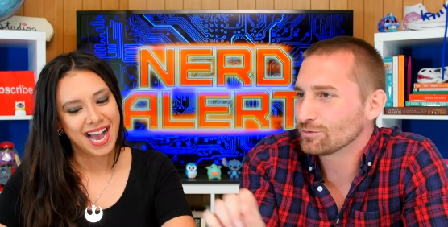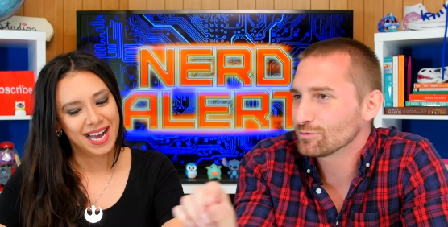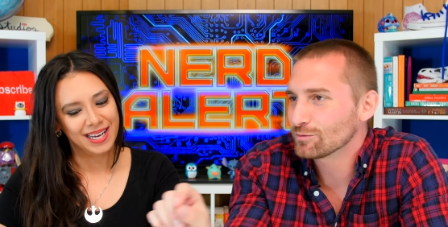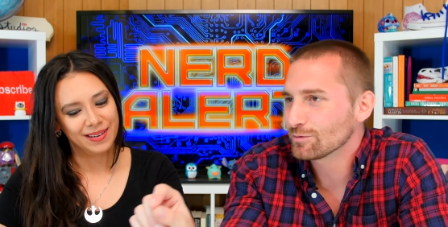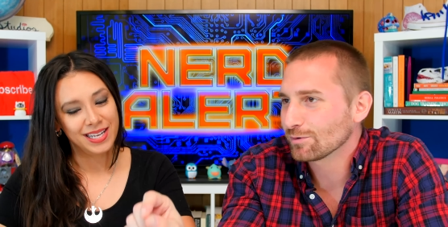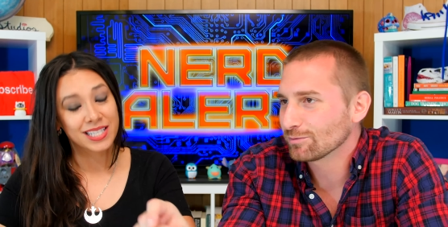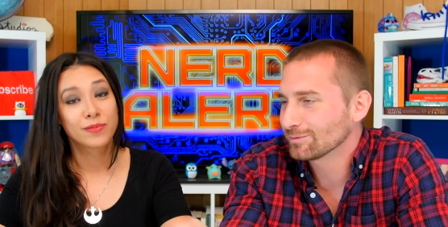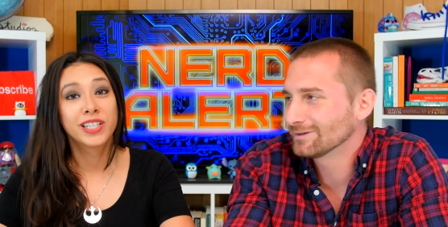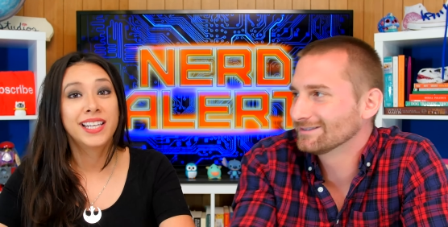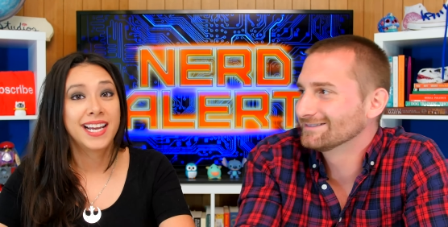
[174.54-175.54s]
Speaker 1: Uh, it's a
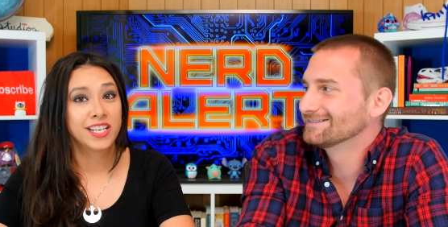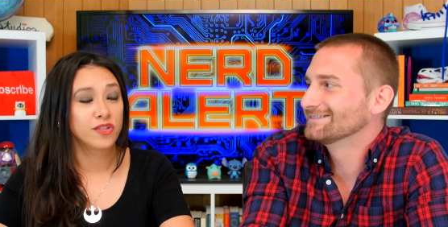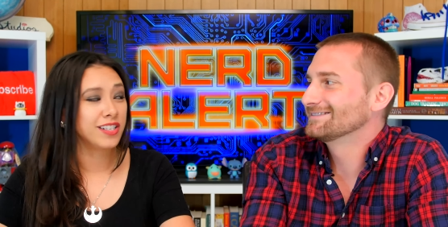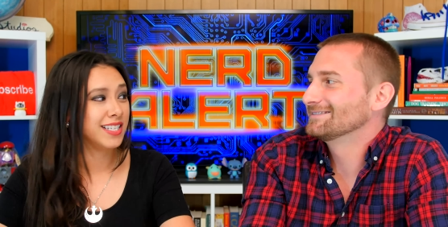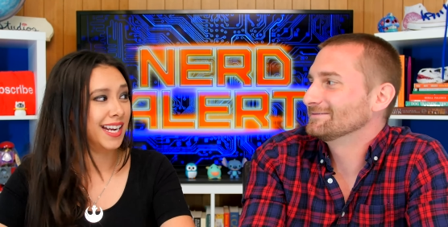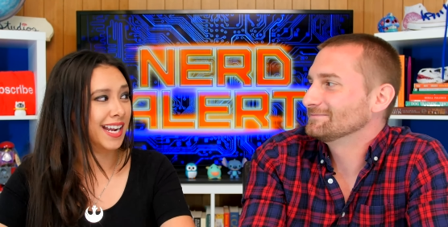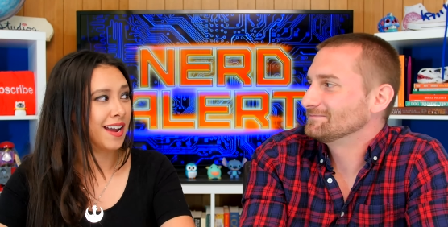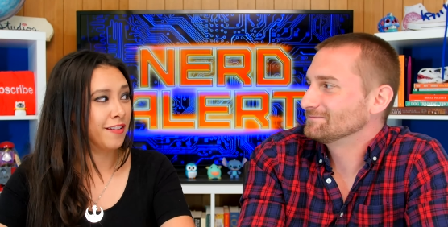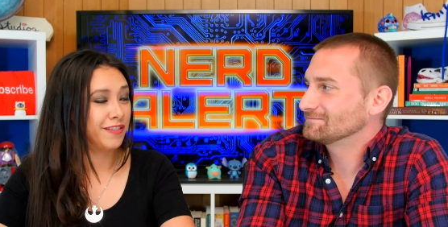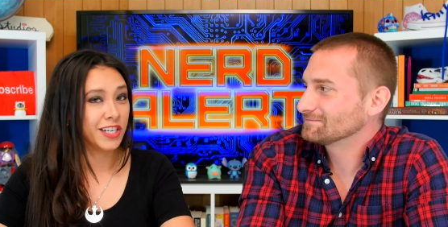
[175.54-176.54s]
really interesting
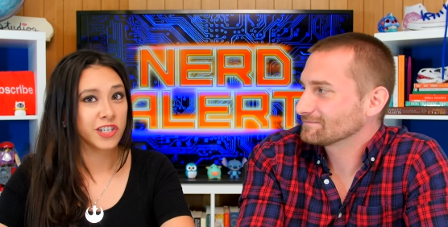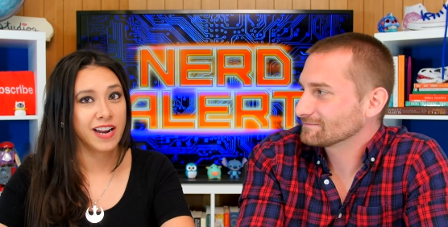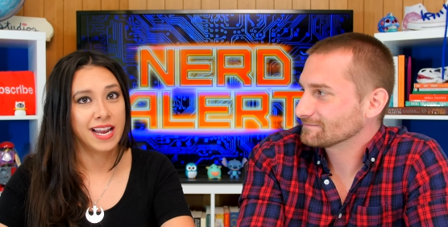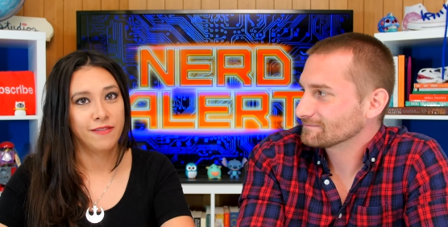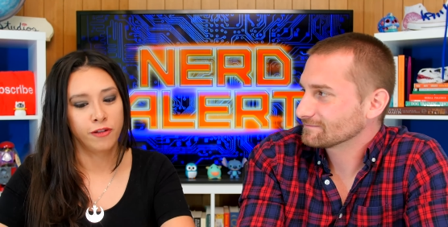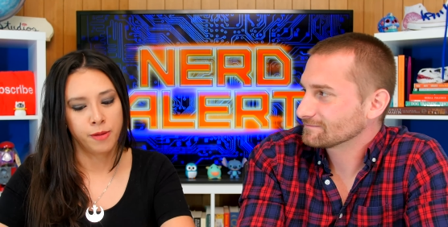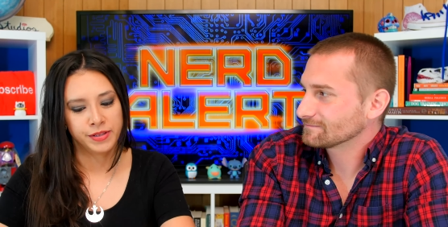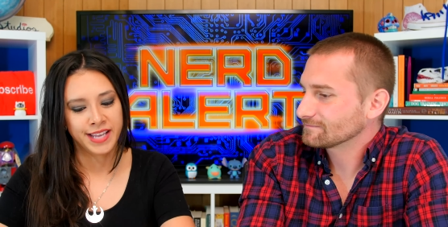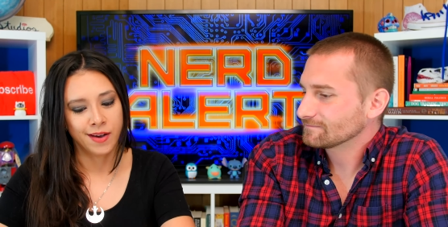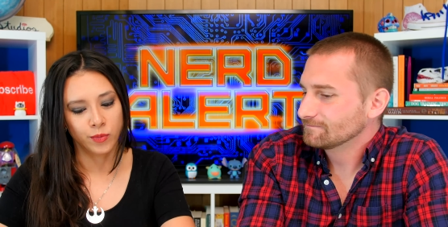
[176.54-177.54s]
uh, featurette from
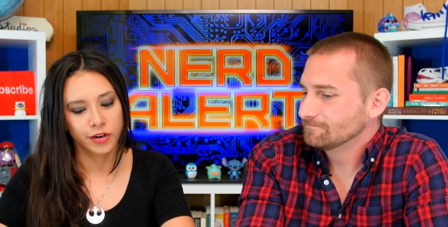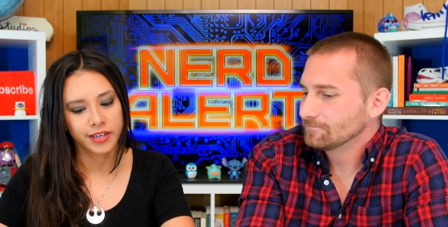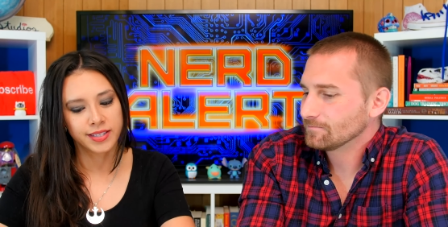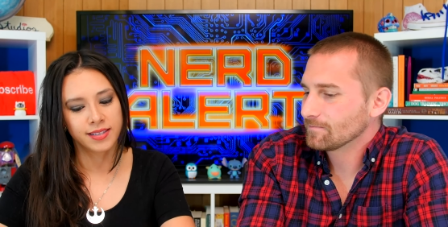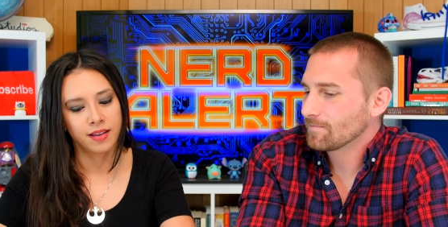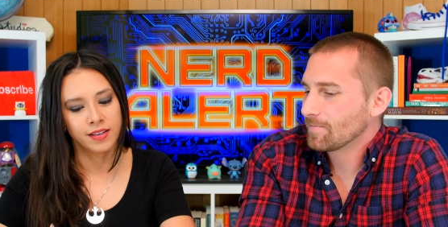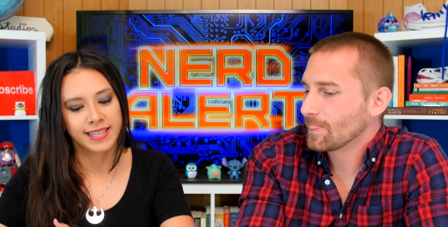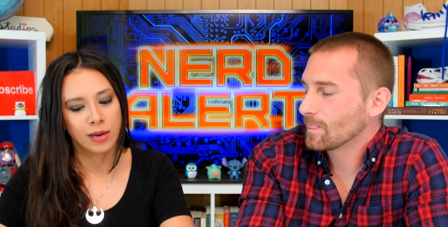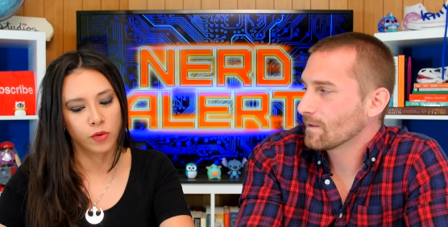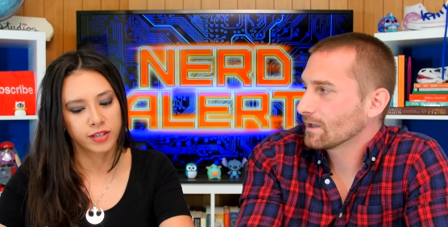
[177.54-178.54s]
Soundworks, the
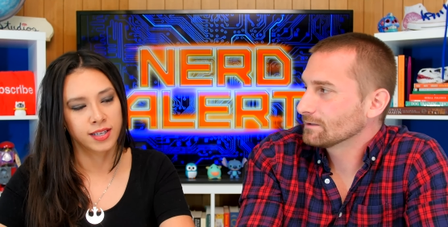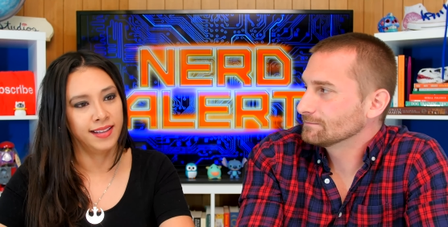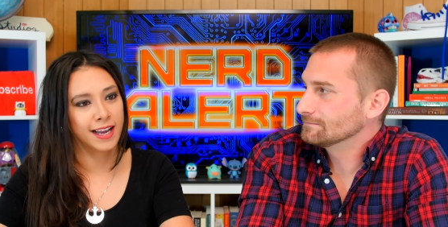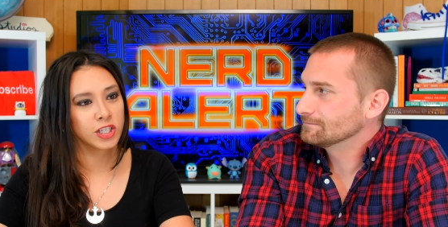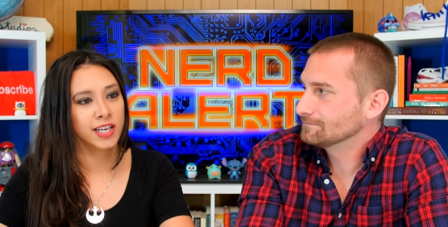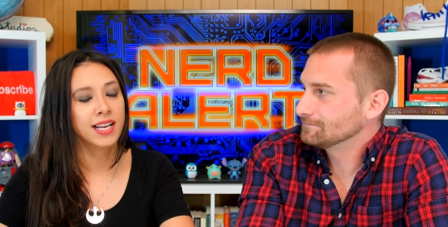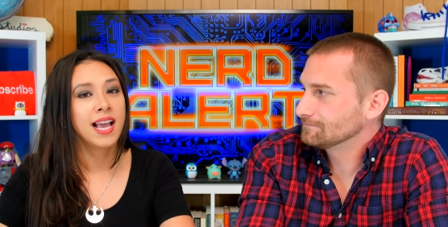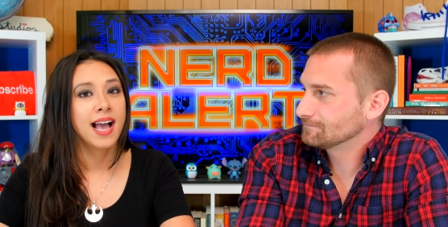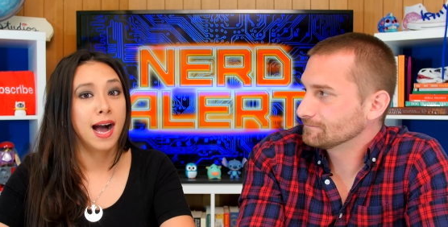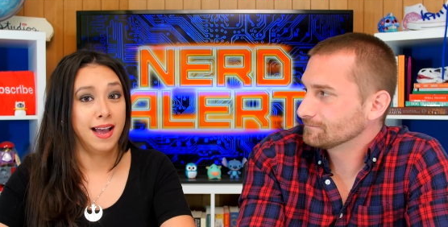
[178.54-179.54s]
Soundworks collection.
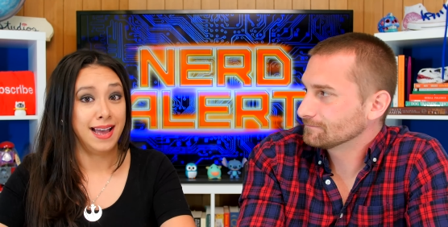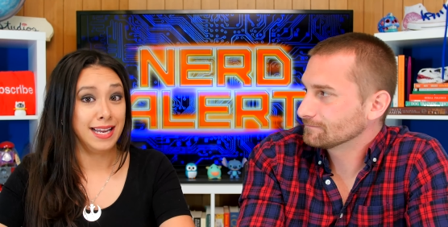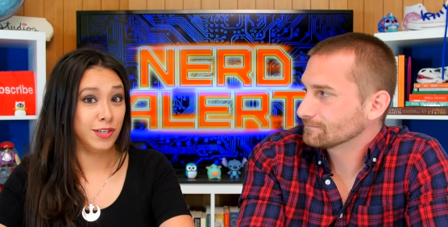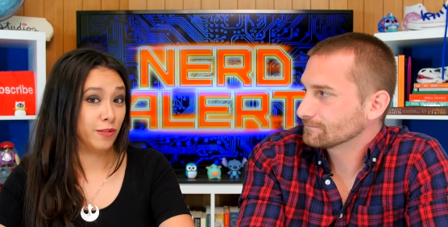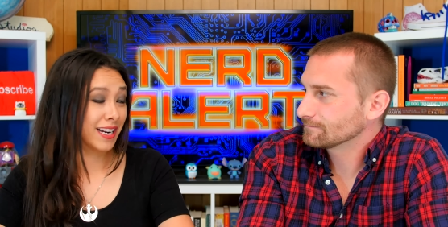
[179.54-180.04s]
Uh, I do